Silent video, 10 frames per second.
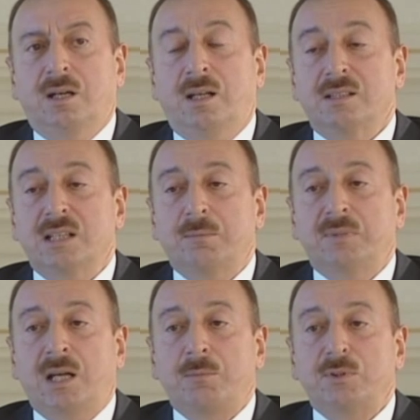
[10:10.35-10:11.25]
and
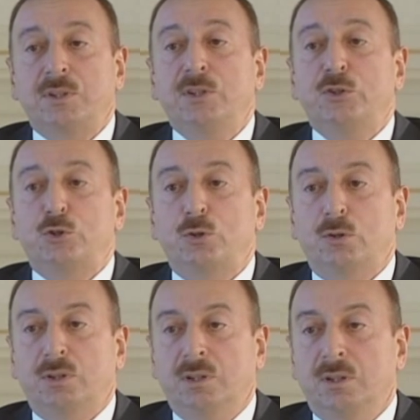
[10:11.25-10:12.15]
sometimes
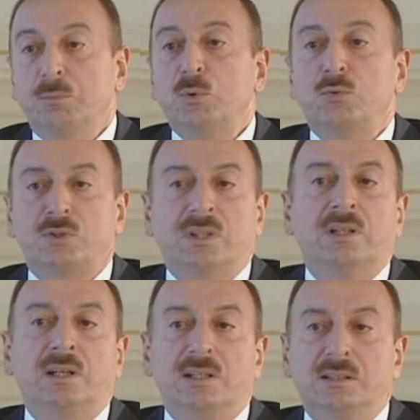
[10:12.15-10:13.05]
insulting moves
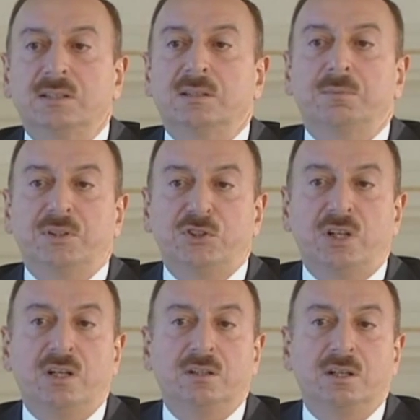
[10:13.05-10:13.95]
against
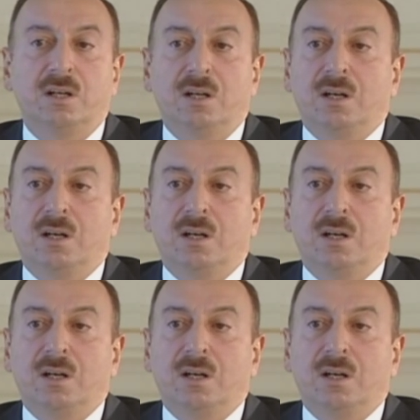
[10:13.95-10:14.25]
Azerbaijan